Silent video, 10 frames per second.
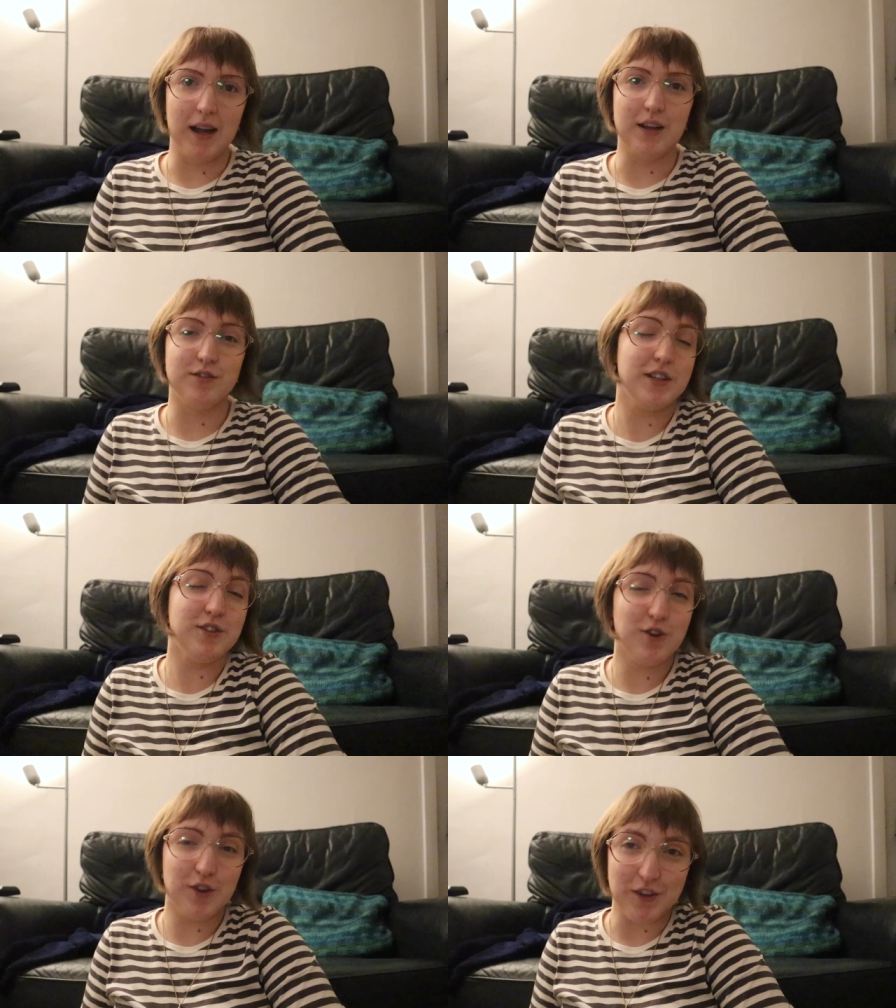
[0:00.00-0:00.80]
I have
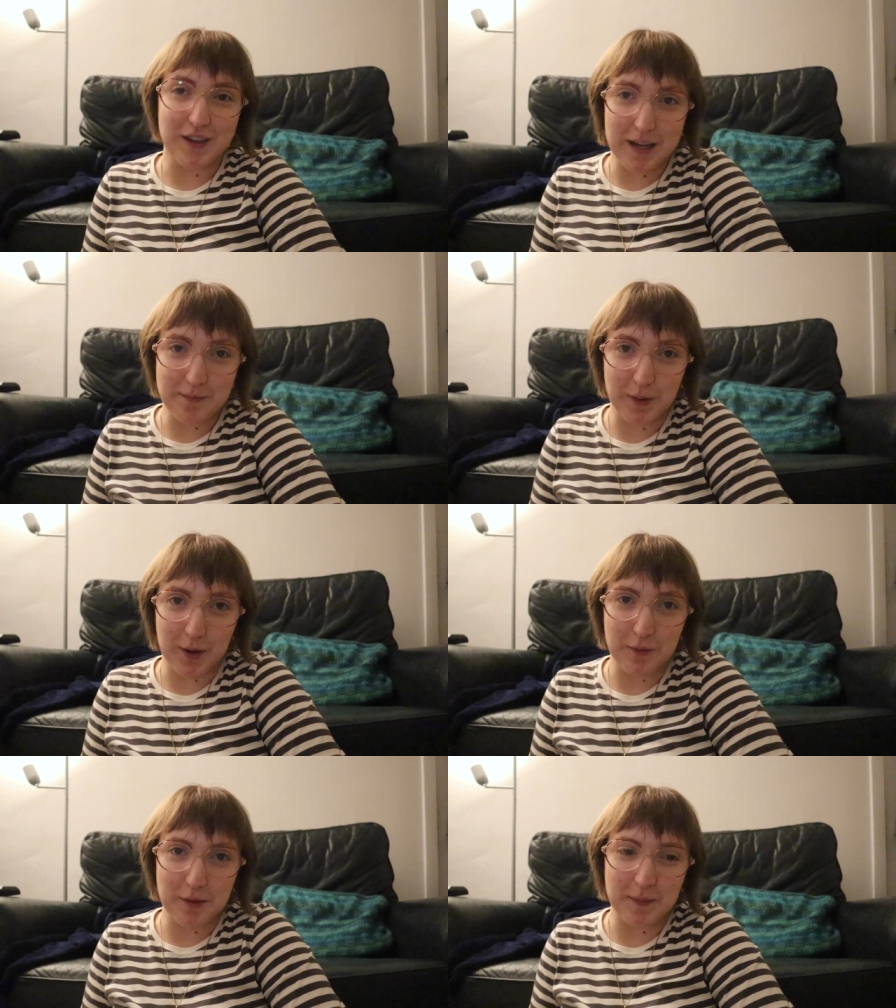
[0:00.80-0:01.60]
taken you all around
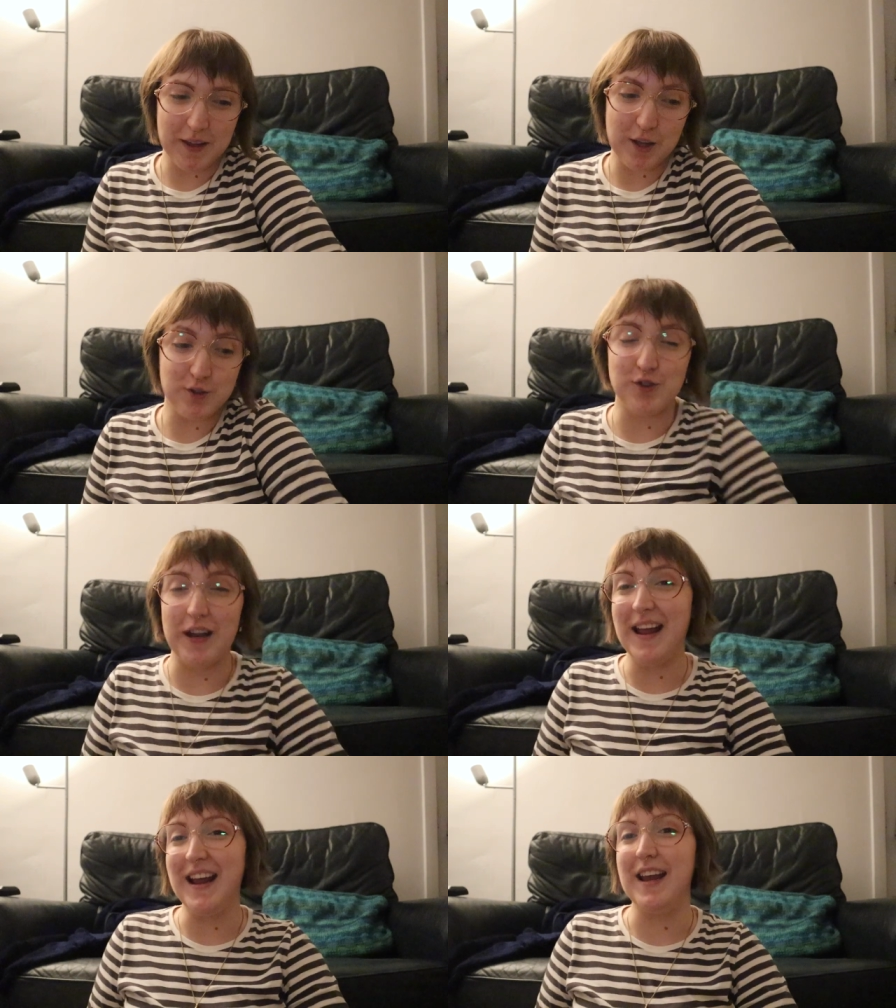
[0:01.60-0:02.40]
Edinburgh with me
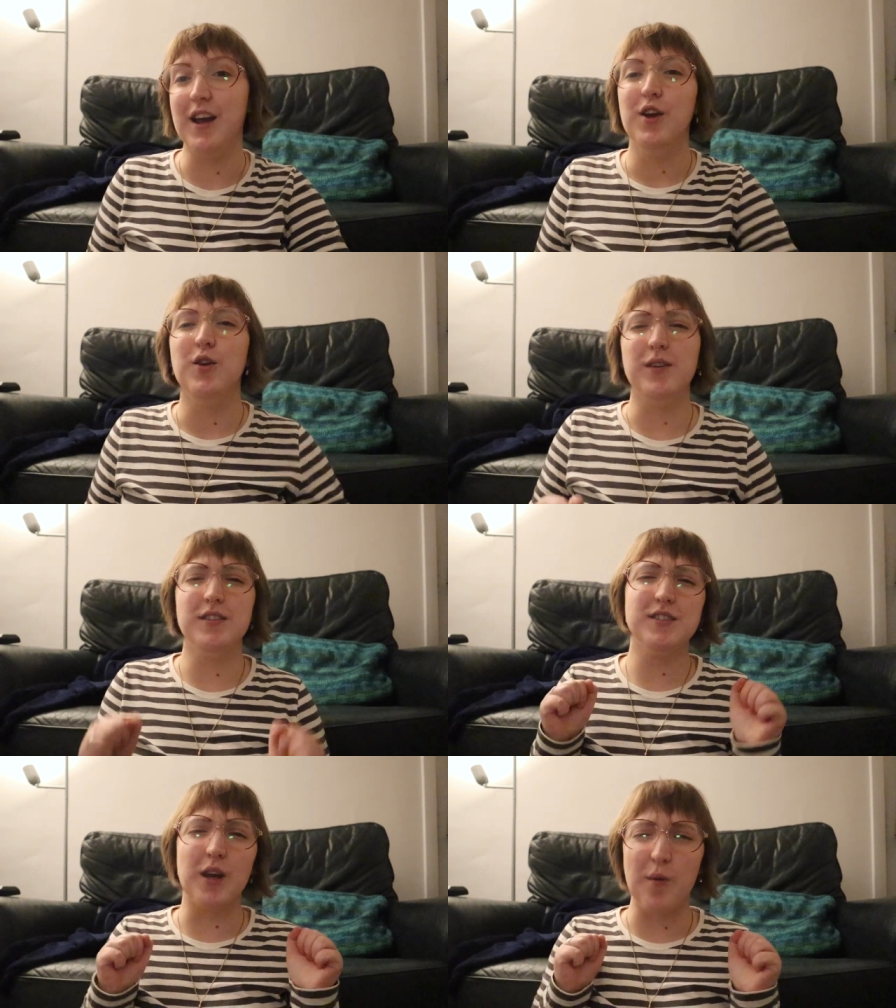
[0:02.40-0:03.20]
today.
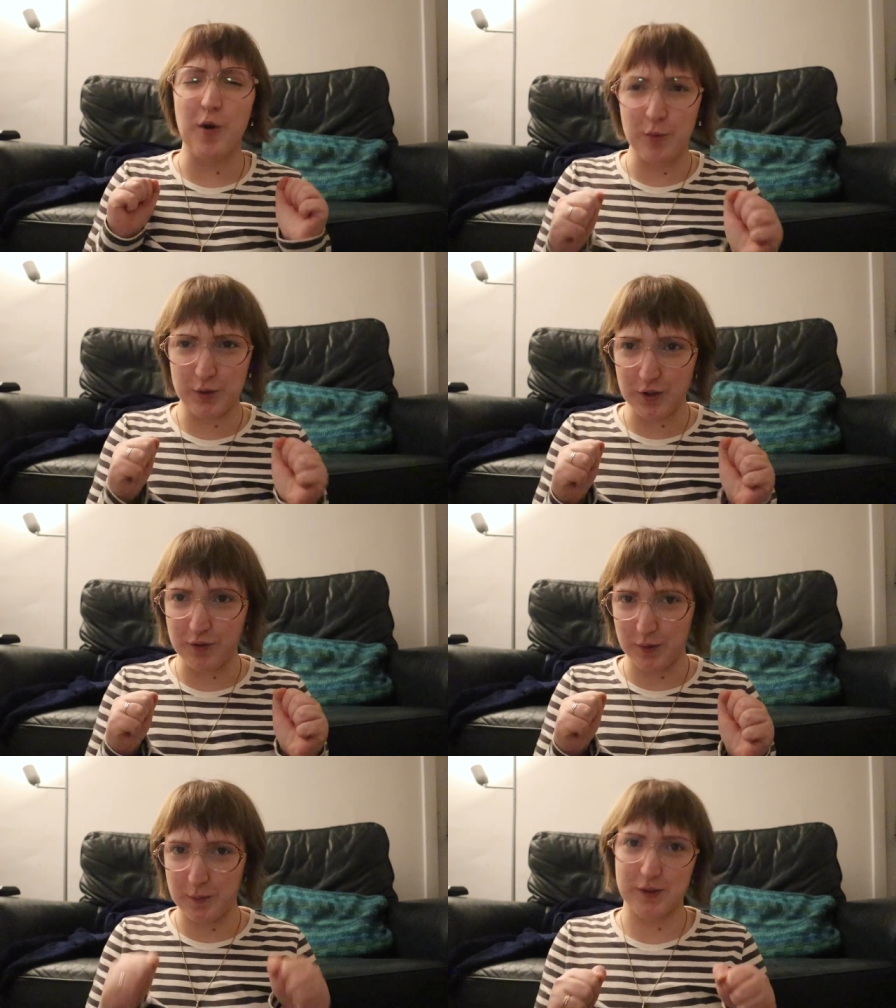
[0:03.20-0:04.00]
Went to some
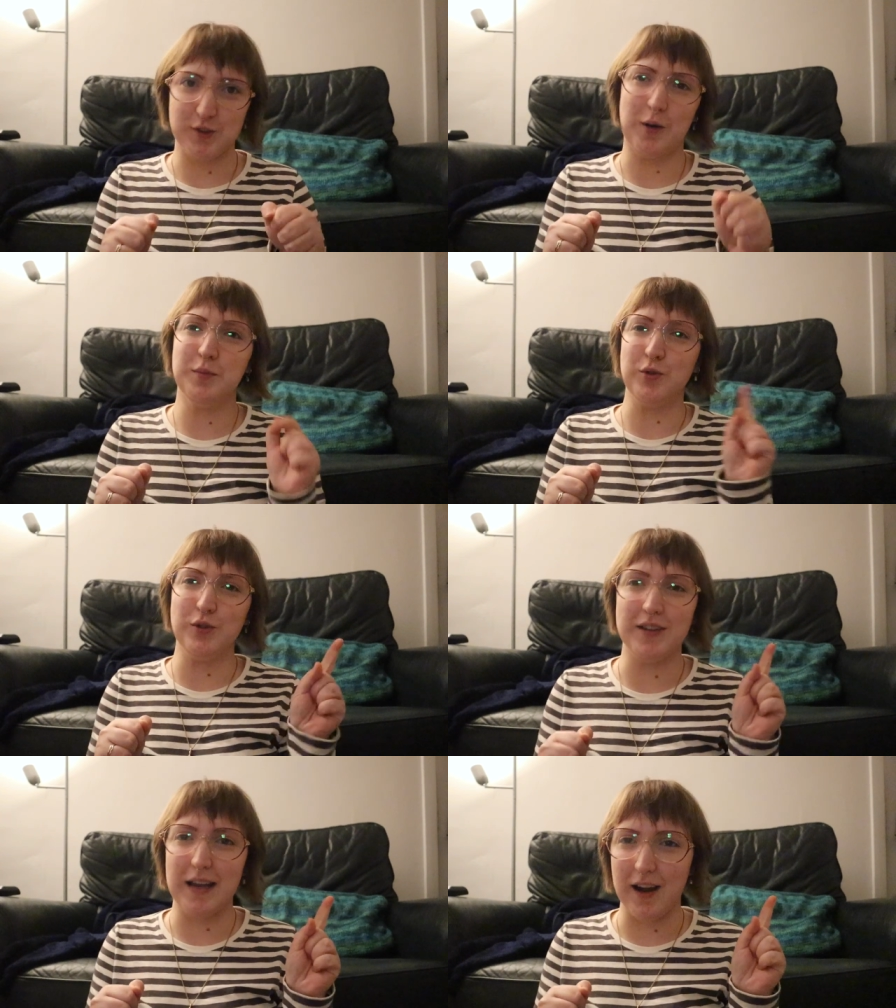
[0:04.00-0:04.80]
beautiful bookshops,
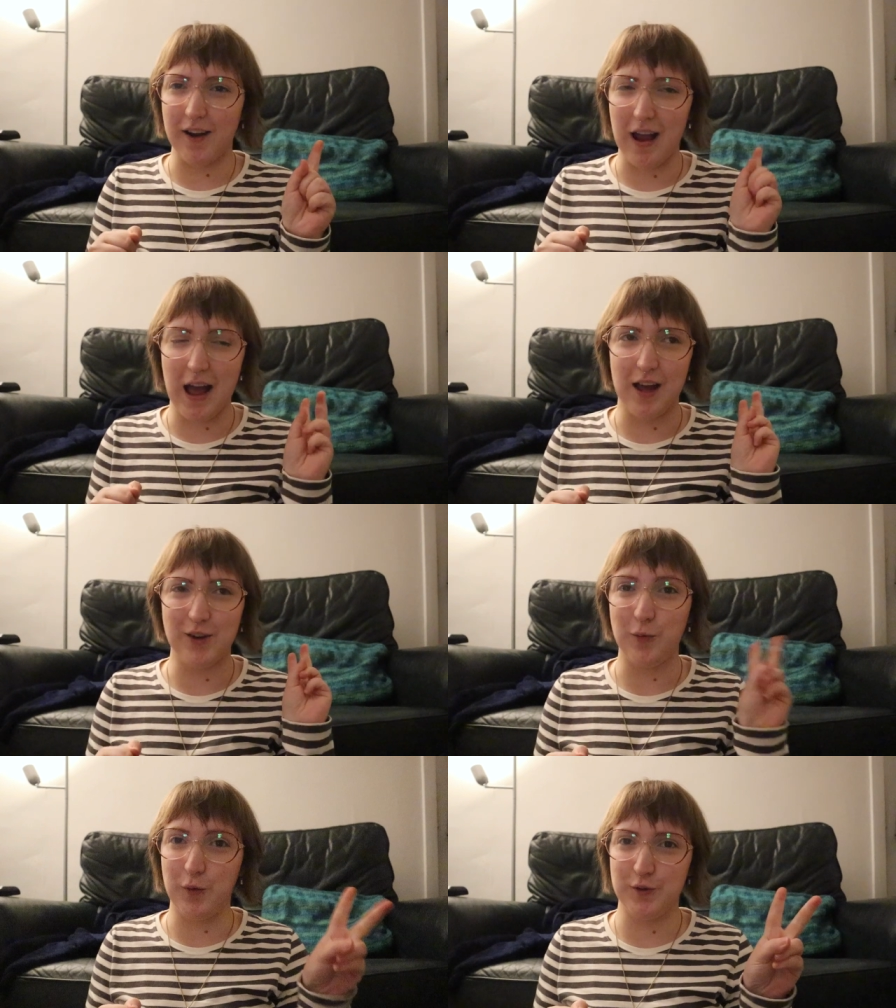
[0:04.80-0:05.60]
Golden Hair
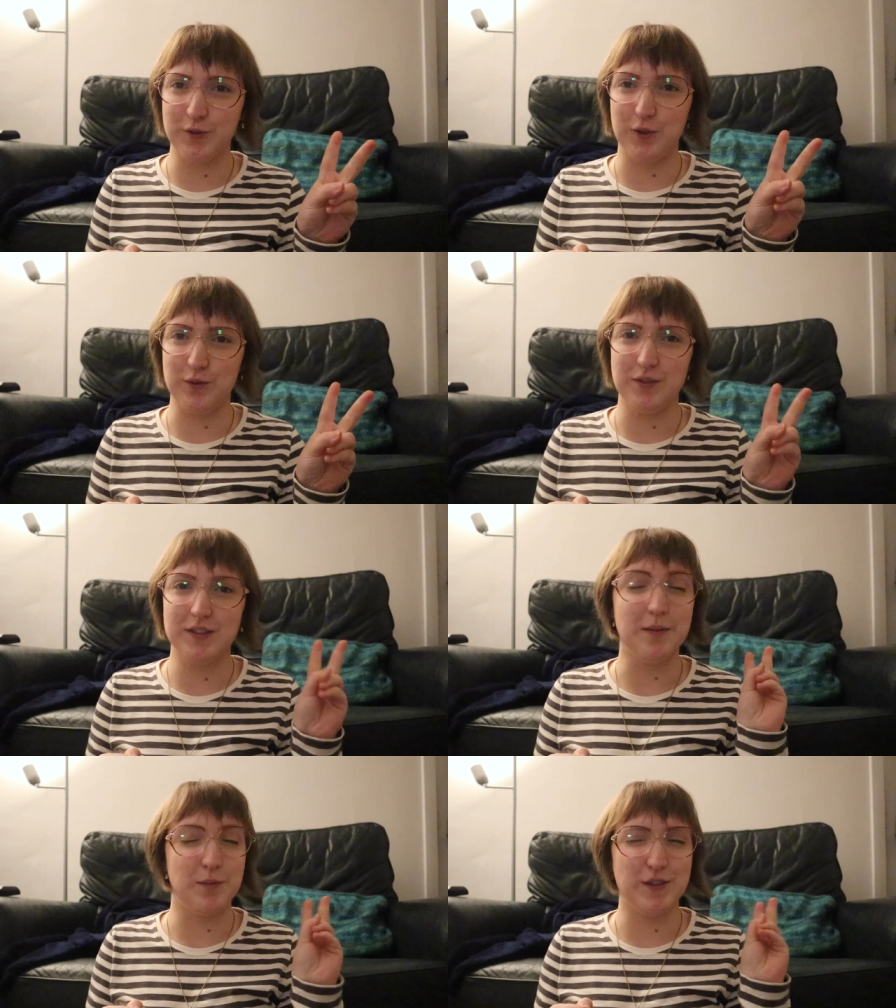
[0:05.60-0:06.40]
and
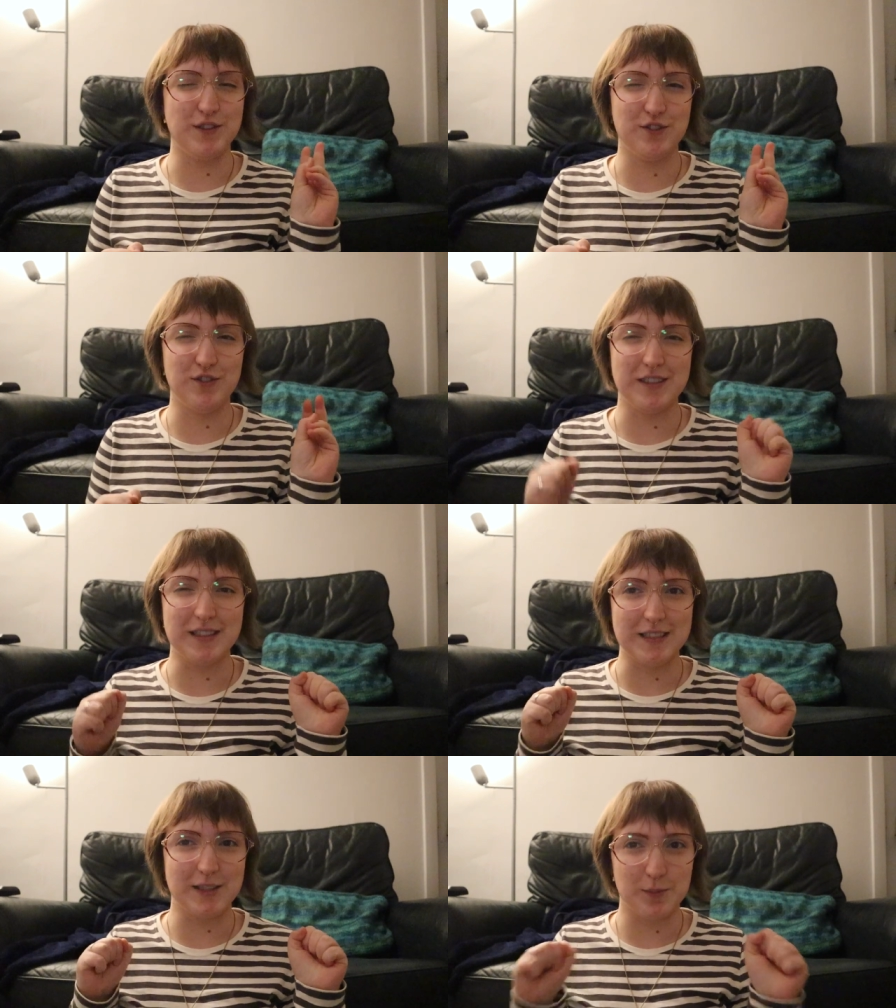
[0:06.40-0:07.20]
Waterstones in Prince's Street
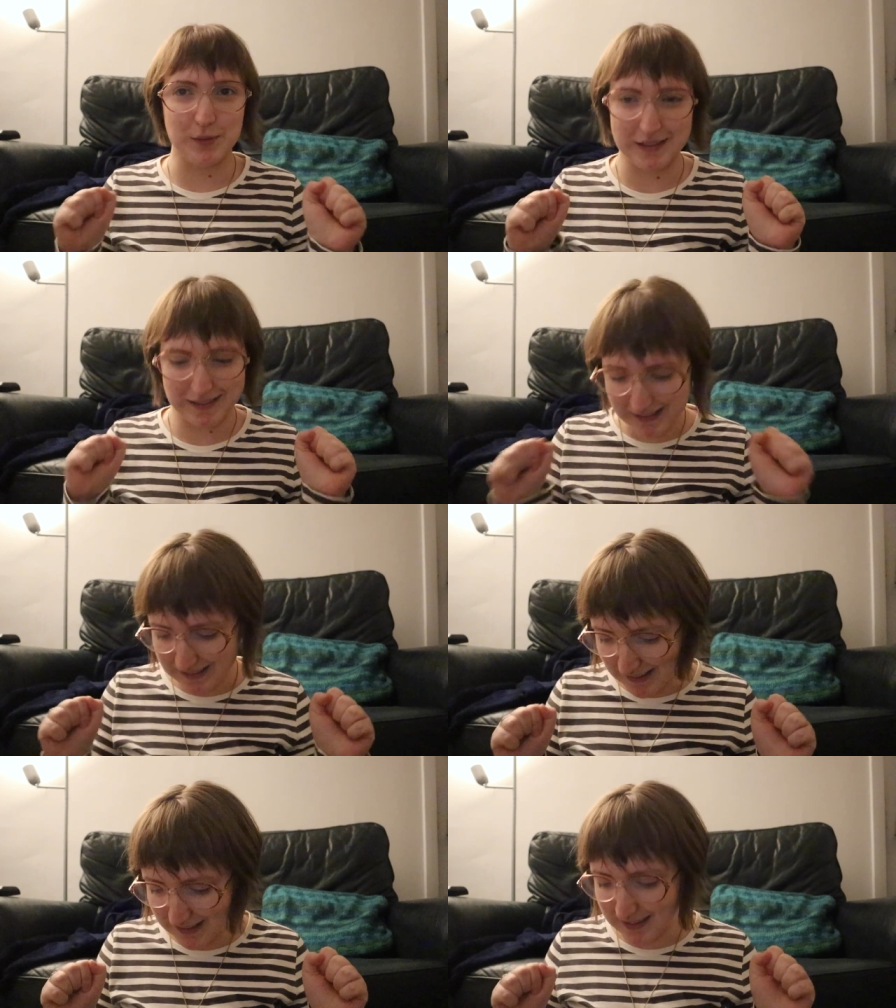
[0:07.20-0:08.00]
as
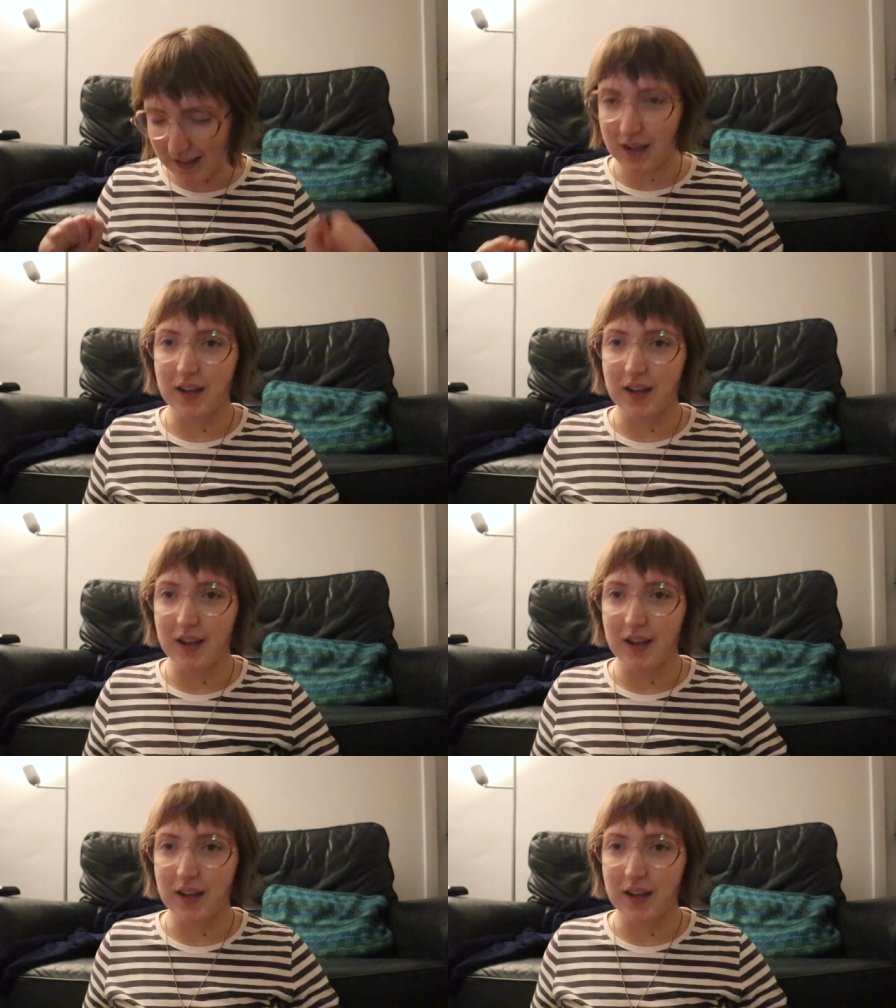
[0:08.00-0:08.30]
predicted.